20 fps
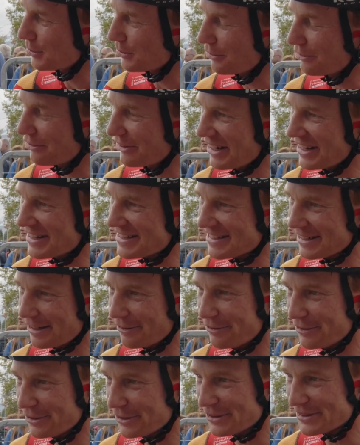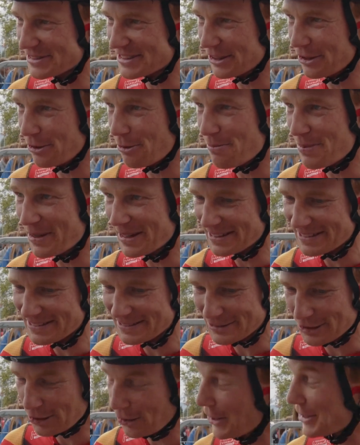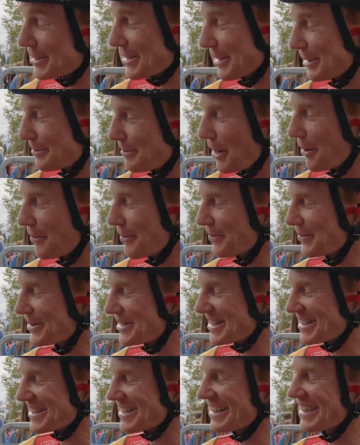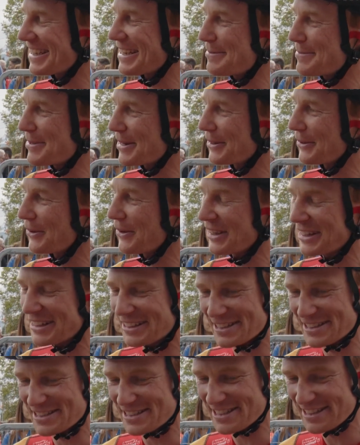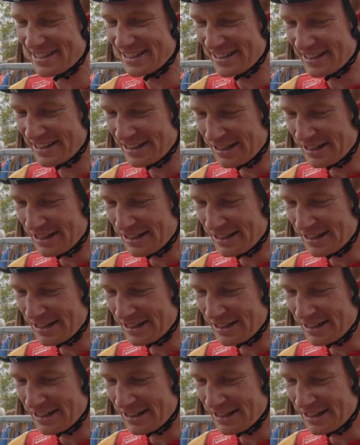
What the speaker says: Tour de France, and I feel as though I'm a bit cursed at the moment, which is a bit annoying, because